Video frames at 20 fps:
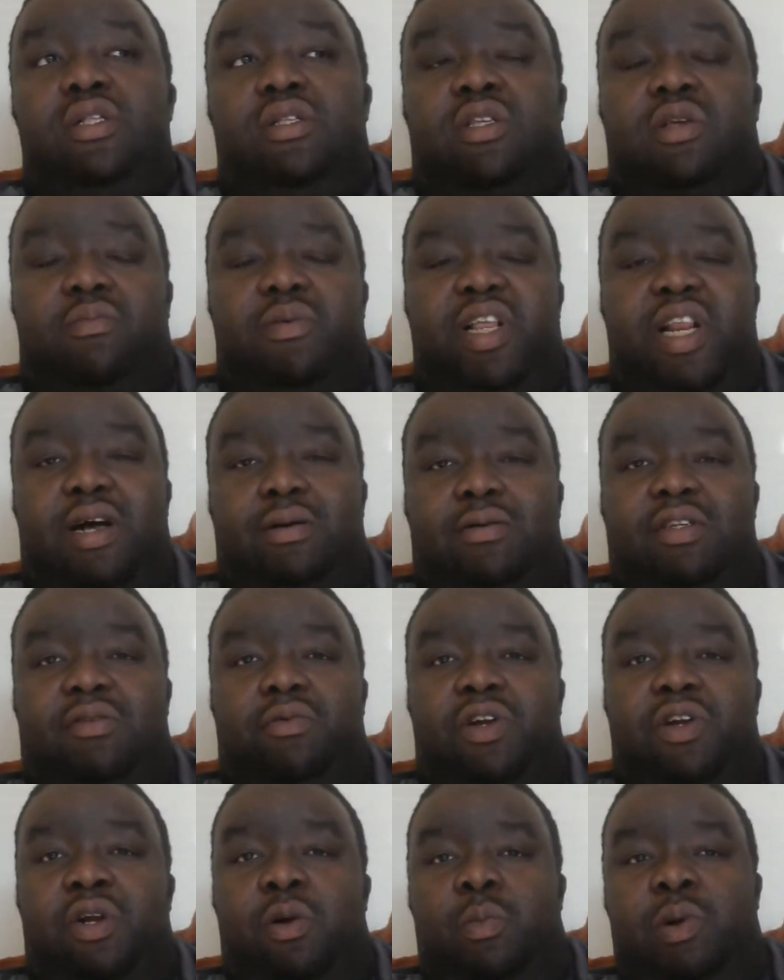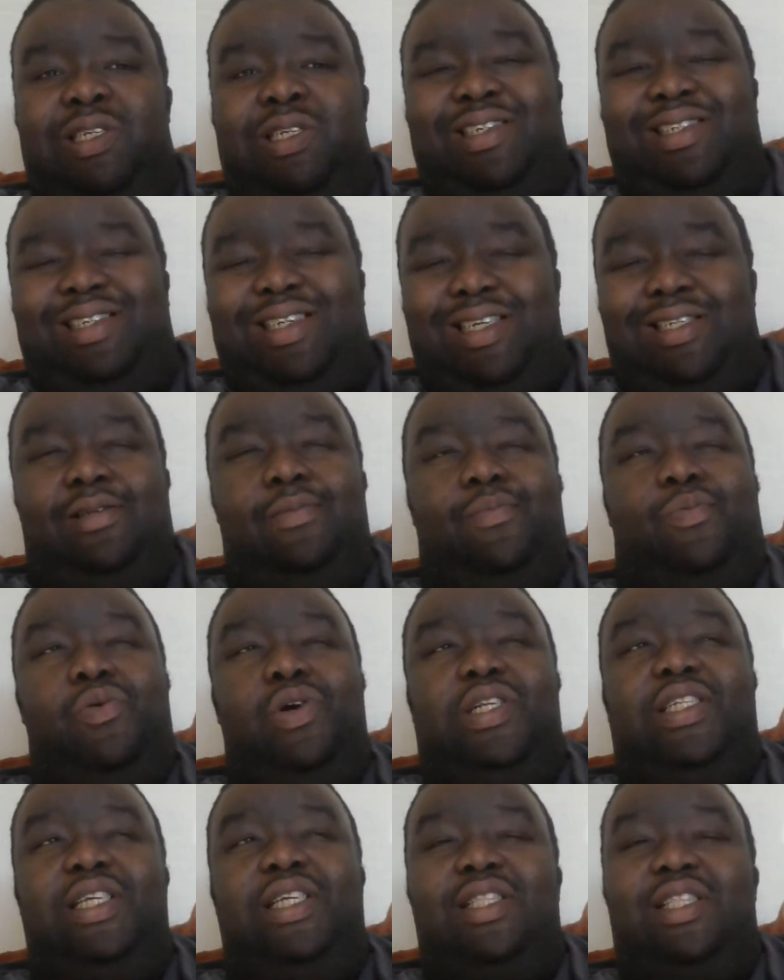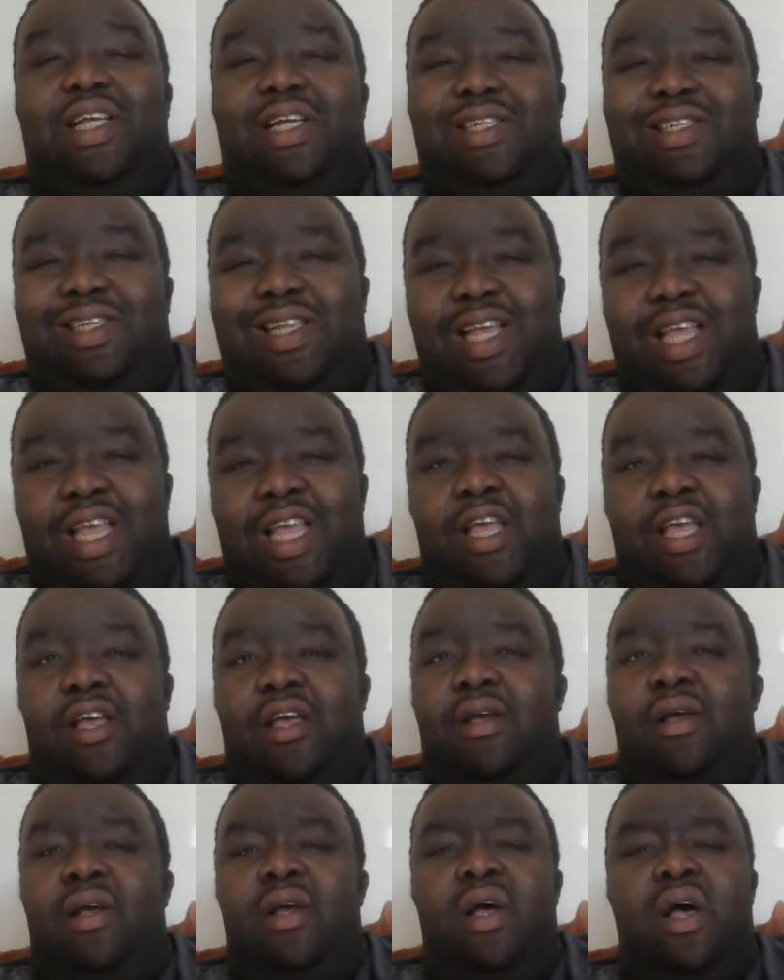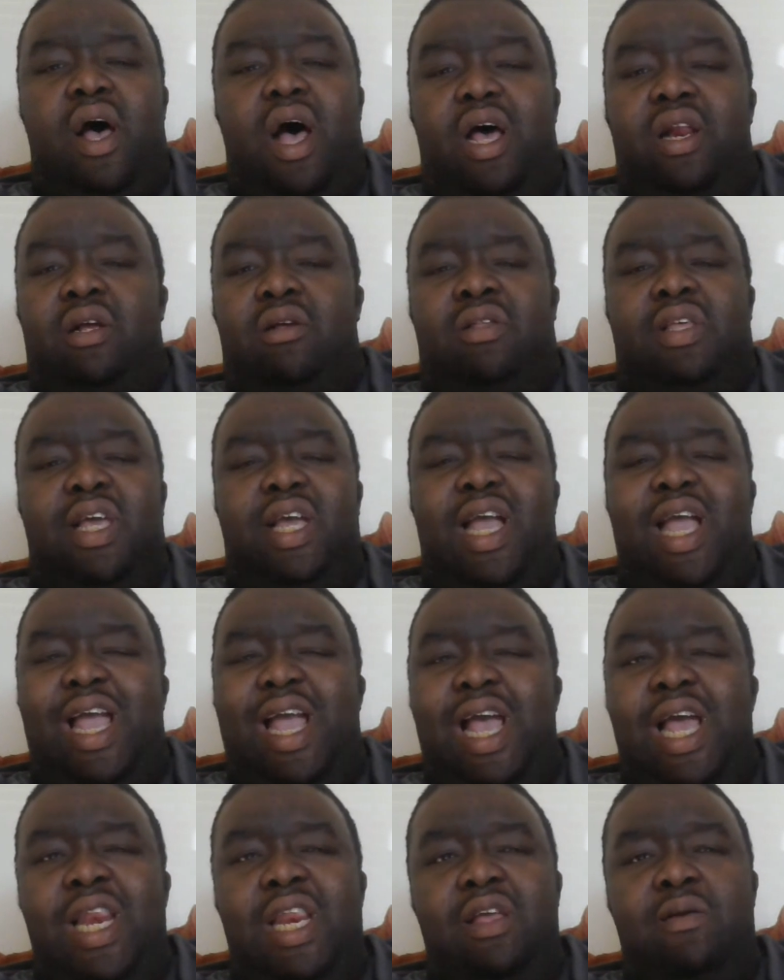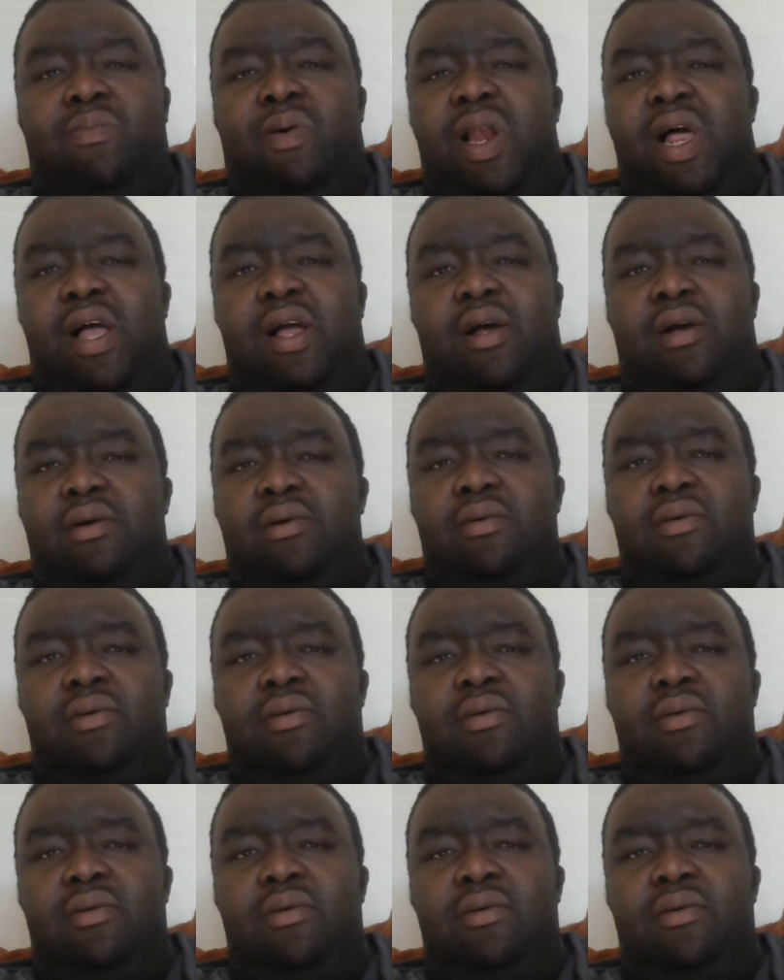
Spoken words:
to me that was one of the most disappointing things to hear. I don't think any player,